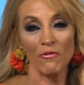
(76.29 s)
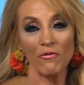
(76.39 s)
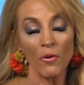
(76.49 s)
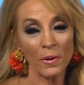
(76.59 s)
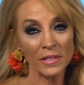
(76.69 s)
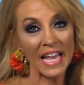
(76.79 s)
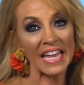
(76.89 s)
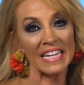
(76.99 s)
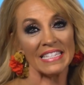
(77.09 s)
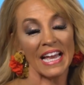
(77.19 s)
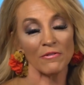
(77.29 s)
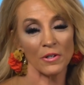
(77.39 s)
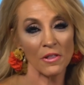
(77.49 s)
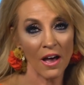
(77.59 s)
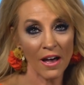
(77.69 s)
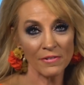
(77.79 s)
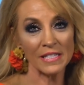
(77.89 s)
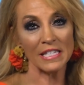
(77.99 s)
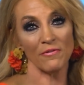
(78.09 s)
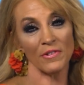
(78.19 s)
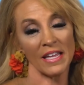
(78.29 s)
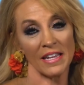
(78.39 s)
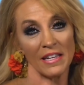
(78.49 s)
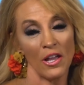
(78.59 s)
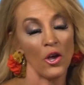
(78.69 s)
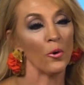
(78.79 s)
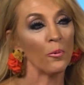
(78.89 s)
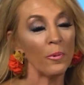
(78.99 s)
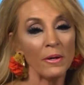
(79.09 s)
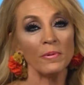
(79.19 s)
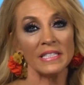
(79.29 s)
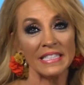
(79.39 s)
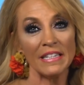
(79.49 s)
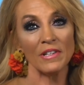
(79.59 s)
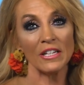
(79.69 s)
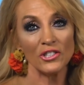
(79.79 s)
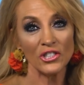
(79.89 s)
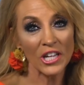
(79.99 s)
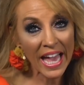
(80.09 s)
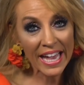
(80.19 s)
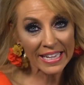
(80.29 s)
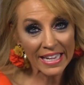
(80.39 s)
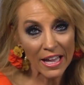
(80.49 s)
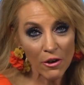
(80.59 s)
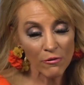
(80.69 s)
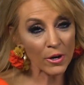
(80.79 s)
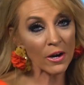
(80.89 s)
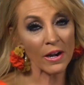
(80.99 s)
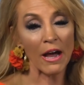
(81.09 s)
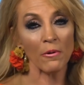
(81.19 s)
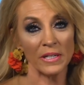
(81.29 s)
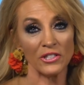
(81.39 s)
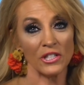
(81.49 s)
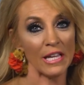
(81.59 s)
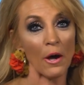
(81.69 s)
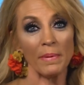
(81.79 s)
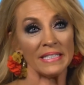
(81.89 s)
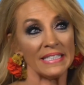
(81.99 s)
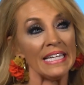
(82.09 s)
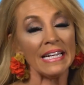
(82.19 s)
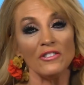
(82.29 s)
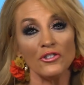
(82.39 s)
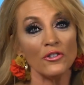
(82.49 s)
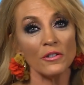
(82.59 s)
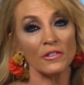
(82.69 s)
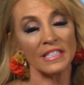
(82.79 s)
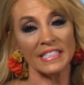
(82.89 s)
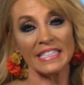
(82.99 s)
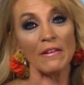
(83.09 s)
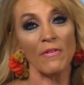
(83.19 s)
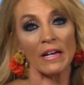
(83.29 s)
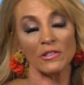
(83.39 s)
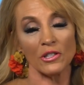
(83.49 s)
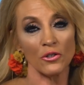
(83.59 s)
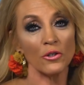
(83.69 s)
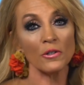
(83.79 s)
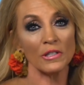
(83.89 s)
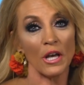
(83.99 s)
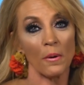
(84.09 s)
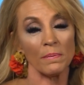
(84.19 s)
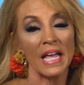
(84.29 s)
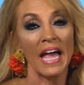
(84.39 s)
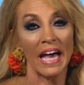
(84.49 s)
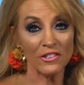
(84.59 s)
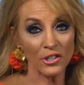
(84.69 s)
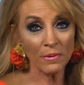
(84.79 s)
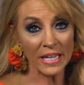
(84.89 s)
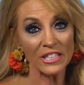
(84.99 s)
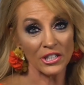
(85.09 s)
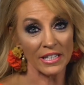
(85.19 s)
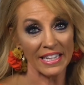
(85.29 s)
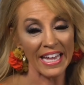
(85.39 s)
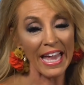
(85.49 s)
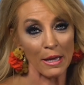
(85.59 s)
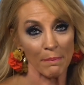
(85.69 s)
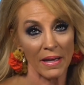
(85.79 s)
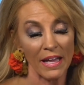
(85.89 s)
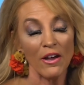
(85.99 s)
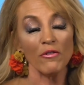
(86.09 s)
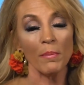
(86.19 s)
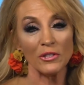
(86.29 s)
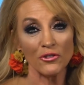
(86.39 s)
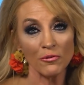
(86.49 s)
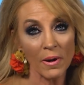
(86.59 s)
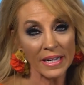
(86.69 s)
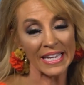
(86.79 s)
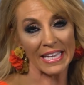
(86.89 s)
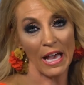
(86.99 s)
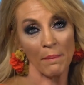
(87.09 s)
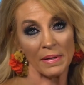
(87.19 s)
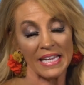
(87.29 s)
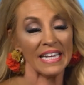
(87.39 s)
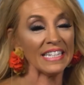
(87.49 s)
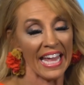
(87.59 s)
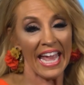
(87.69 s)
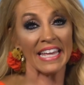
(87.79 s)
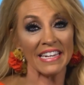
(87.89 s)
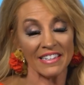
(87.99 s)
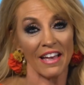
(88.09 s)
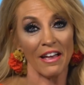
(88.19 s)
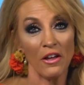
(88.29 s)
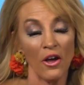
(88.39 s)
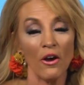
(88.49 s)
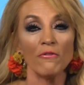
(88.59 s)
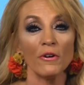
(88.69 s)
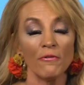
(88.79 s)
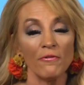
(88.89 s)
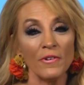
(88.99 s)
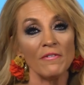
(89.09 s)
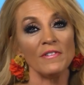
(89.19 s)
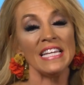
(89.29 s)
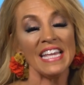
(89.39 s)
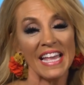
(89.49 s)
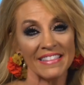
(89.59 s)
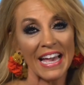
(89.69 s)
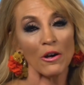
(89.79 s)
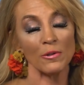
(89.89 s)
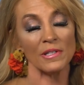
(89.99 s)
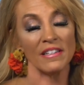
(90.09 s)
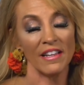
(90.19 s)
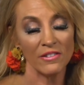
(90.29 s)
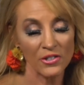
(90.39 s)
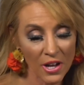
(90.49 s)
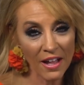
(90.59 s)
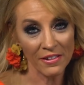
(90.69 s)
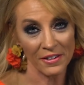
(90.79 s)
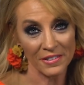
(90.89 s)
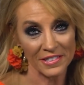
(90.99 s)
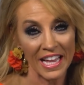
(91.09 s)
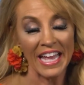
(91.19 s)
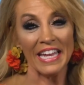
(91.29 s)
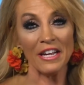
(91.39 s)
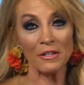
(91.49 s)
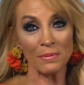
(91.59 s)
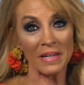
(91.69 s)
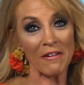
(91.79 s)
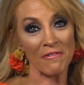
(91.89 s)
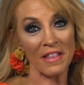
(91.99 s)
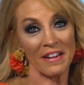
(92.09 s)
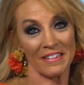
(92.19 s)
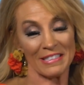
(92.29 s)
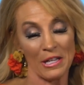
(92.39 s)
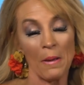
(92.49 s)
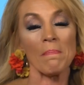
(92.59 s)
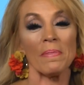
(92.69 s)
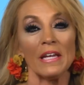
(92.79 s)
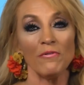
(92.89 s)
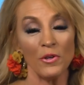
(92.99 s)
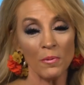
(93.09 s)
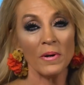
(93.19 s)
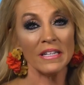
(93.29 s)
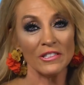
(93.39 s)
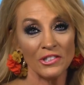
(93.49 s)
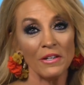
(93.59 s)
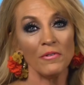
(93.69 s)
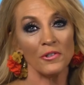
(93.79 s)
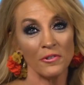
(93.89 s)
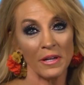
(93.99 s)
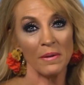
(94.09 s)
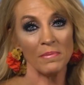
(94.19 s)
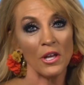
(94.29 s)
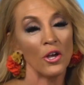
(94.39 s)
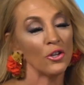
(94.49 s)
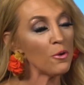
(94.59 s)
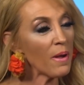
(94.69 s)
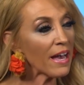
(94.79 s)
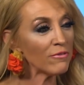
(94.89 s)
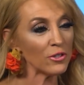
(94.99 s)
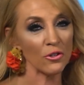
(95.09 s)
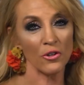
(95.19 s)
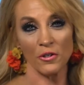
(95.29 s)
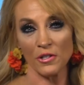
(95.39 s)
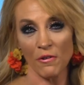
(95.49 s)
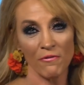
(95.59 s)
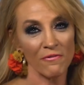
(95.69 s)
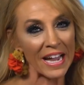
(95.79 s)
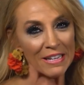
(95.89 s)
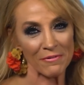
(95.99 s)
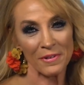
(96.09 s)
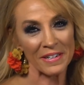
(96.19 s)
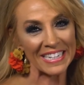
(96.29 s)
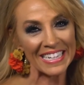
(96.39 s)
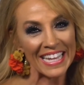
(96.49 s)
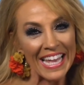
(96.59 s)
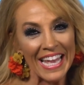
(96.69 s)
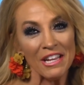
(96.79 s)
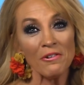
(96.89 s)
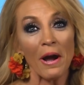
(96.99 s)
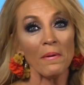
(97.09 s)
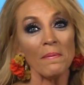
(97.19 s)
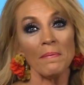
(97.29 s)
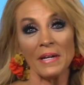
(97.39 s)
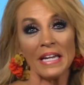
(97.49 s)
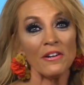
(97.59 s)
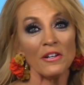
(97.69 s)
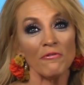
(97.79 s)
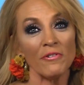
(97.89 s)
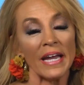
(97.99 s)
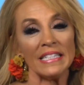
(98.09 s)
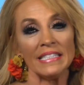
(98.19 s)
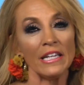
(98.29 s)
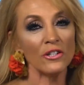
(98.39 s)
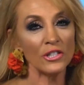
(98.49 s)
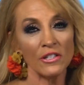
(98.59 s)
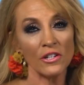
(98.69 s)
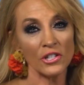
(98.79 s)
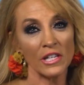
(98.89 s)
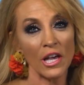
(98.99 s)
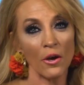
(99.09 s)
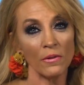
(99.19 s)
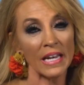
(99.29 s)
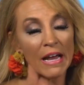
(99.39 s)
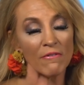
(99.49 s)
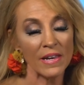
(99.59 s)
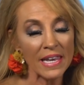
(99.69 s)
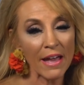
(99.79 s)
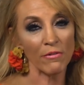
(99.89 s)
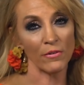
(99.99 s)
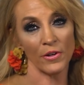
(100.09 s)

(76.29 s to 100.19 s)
four days after the offices flooded, we received a check for our outreaches helping teenage girls in safe houses and girls' homes. A donation came from a trucking company in Canada for fifty thousand dollars. Here's what I've learned. If you want to achieve your dreams, you have to learn to fight for it. You know, I remember hearing a phrase years and years ago that I've never